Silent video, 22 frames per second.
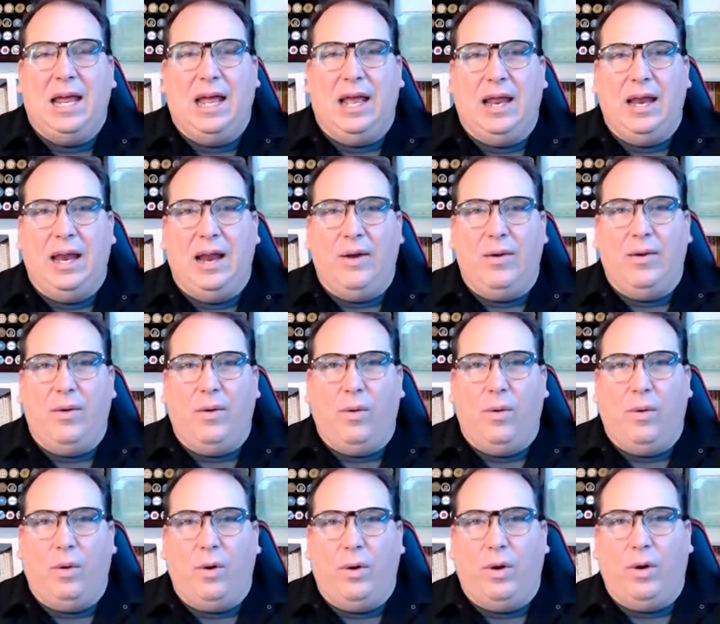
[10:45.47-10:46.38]
And then,
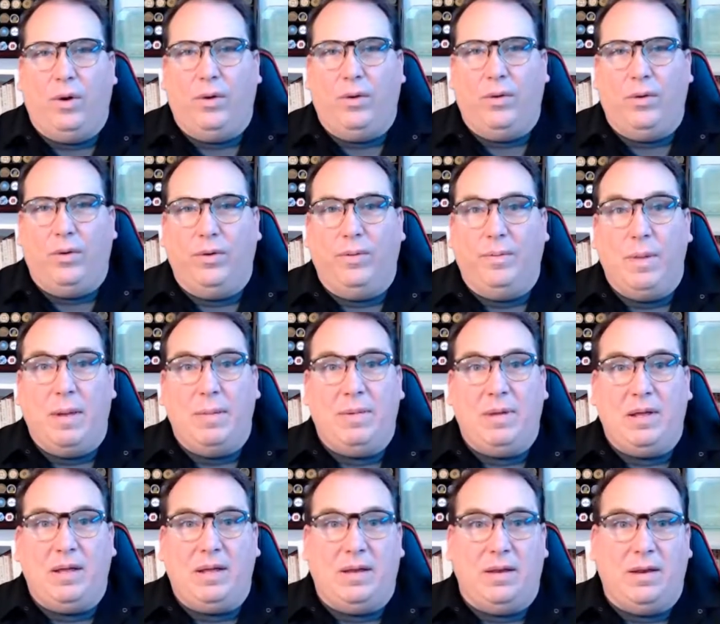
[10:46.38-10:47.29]
or
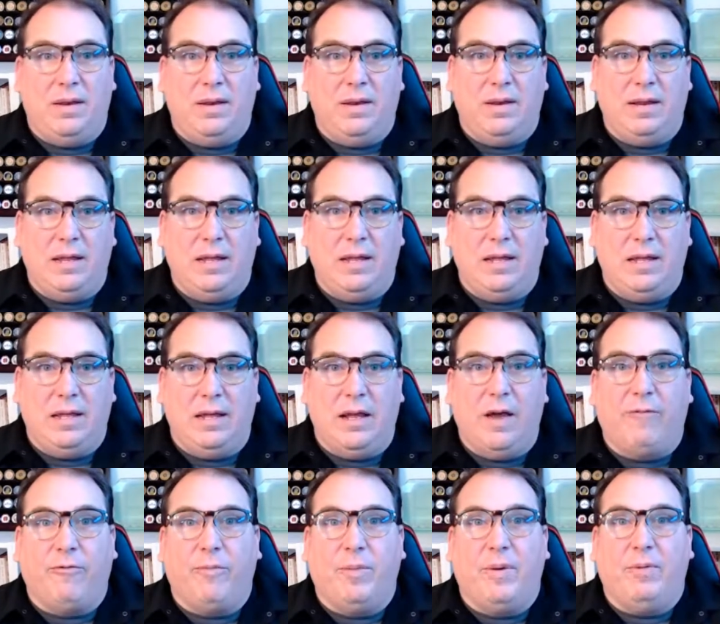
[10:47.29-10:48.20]
maybe the
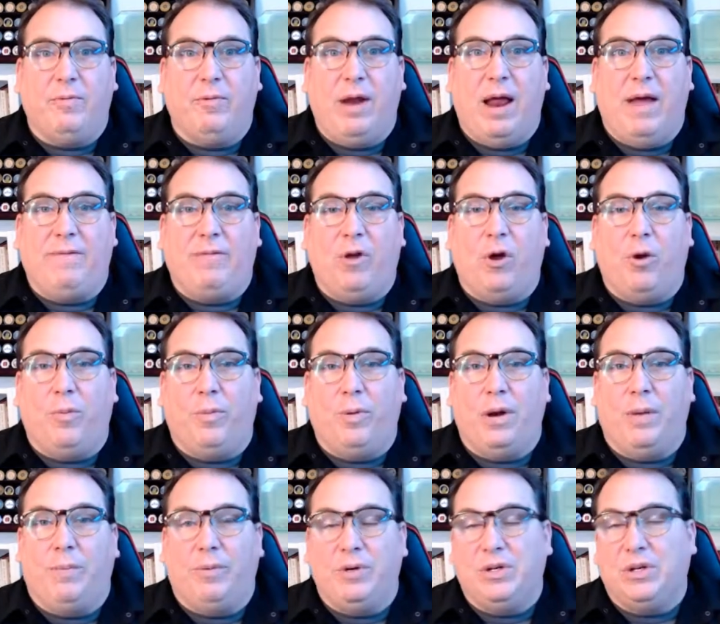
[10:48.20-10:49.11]
government would have to open
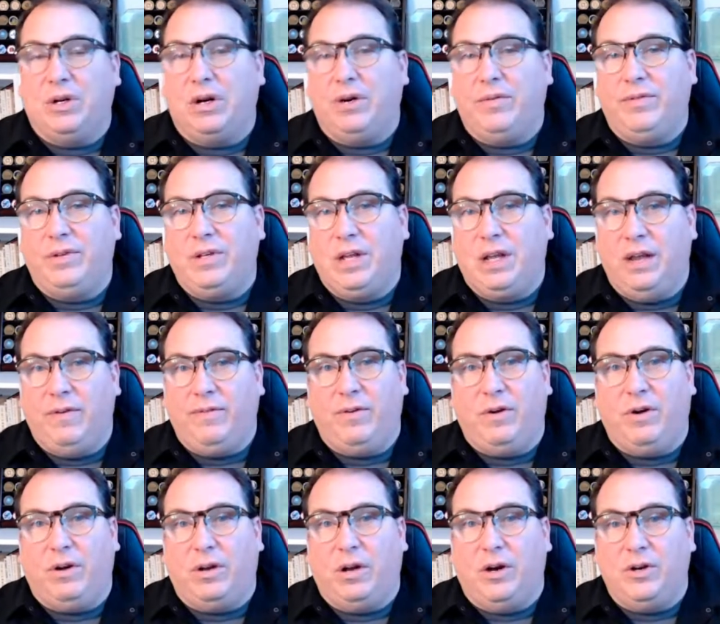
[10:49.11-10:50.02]
up reserves if
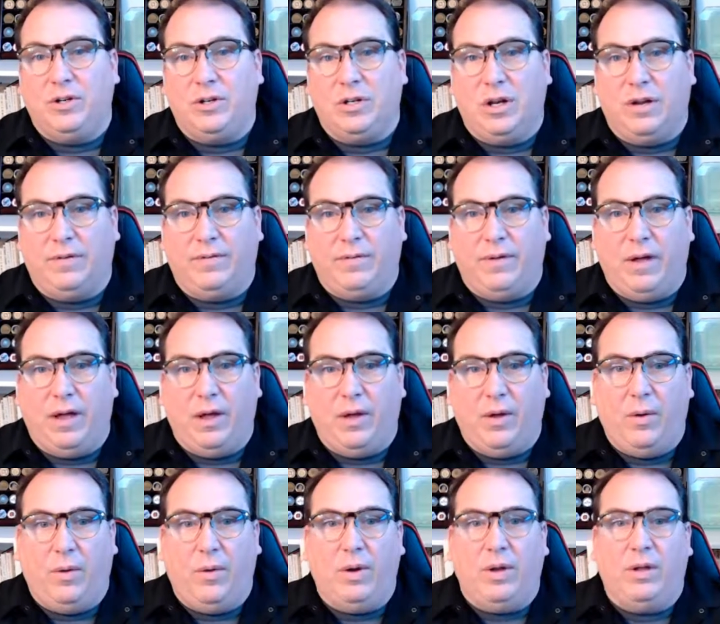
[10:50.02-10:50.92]
you're a large enough
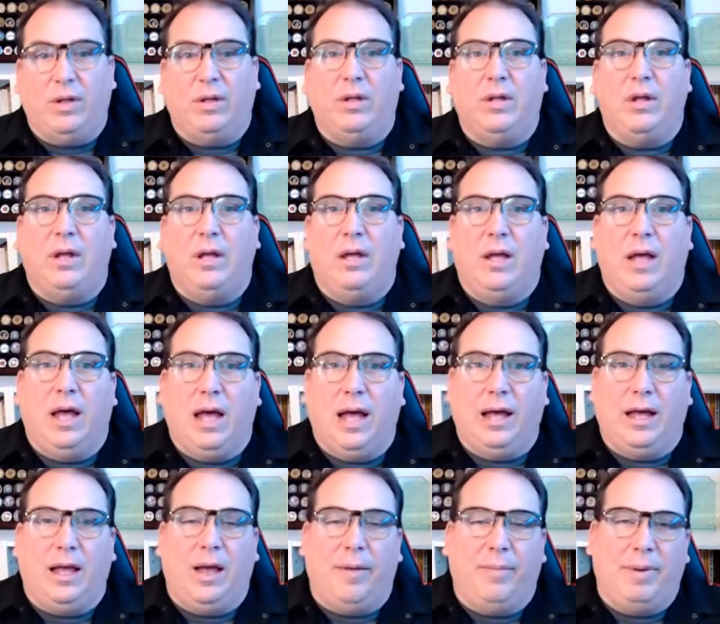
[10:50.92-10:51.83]
oil
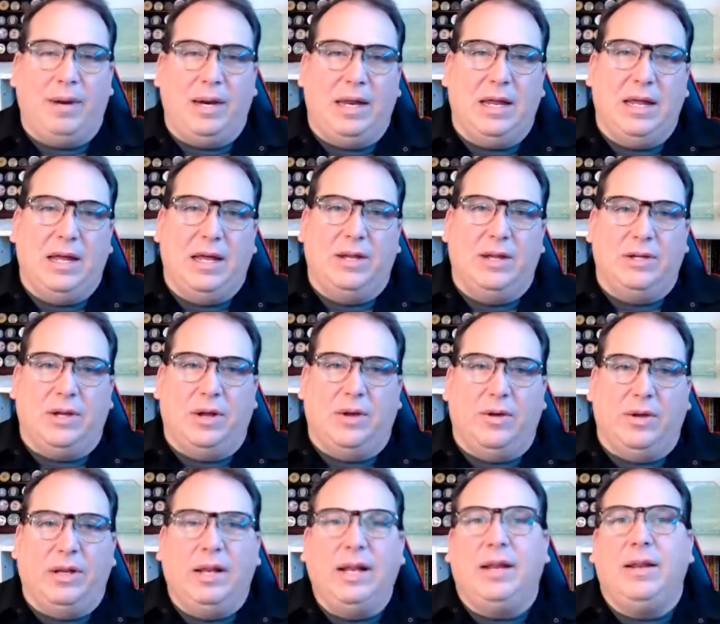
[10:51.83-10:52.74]
company.
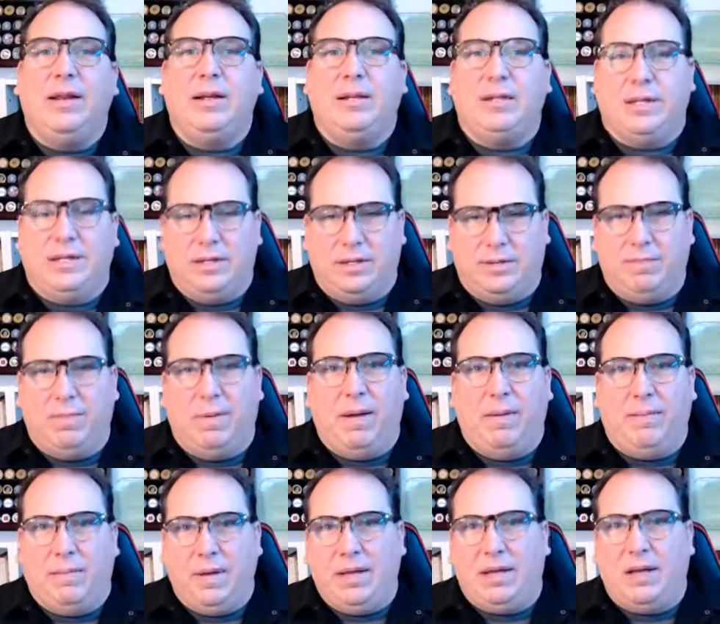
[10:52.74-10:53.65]
So a little of this is
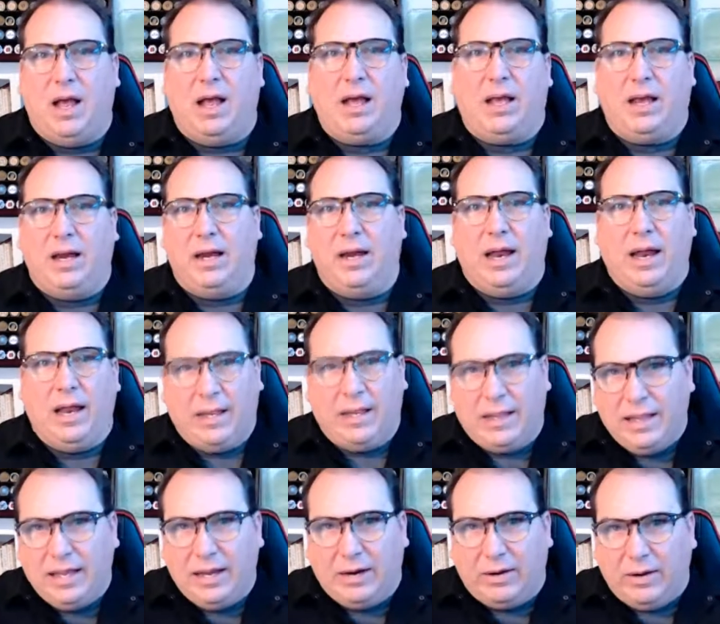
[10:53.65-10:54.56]
just me talking
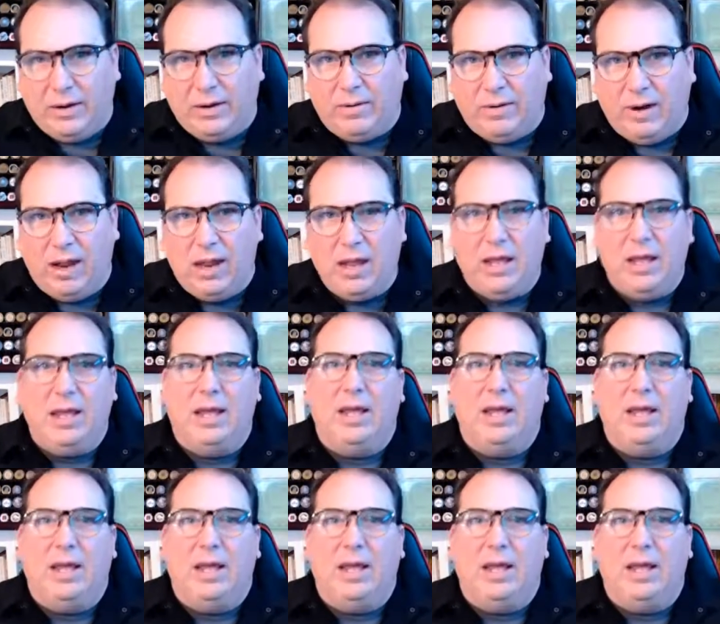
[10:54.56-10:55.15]
theory, right?